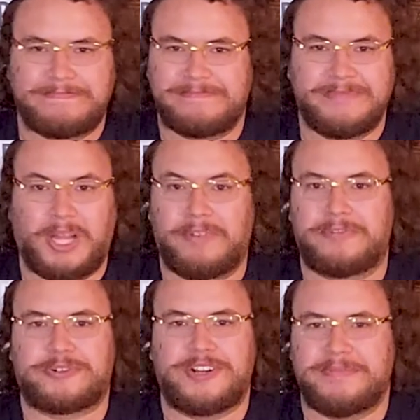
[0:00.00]
Love
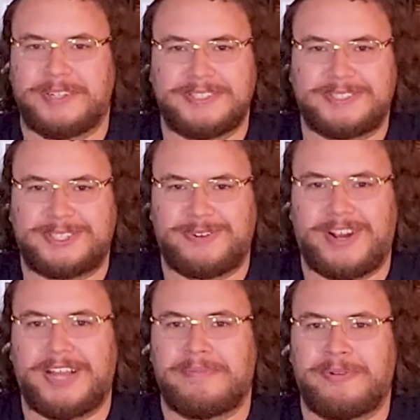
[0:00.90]
Tremors.
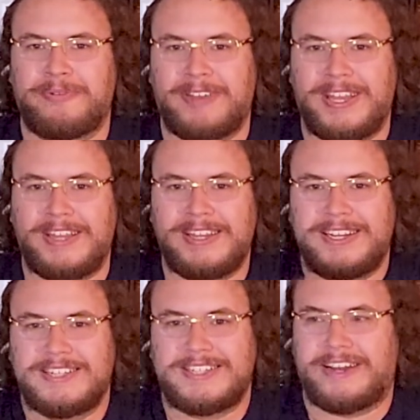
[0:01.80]
Great movie.
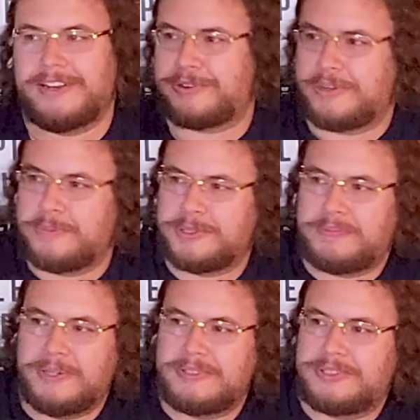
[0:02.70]
Got a Tremors
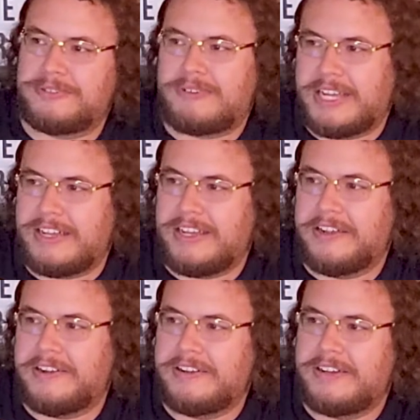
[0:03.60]
poster right
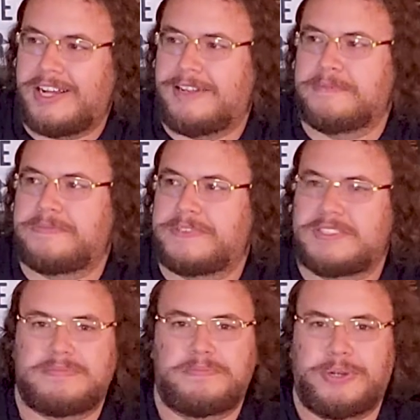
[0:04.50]
here. I'll
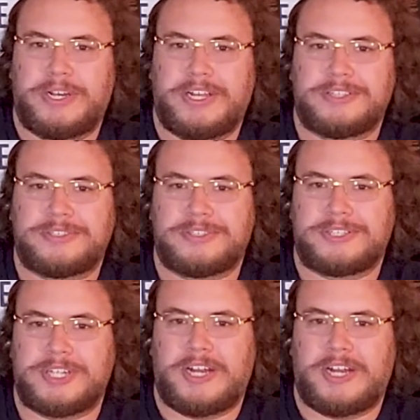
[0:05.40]
put an insert shot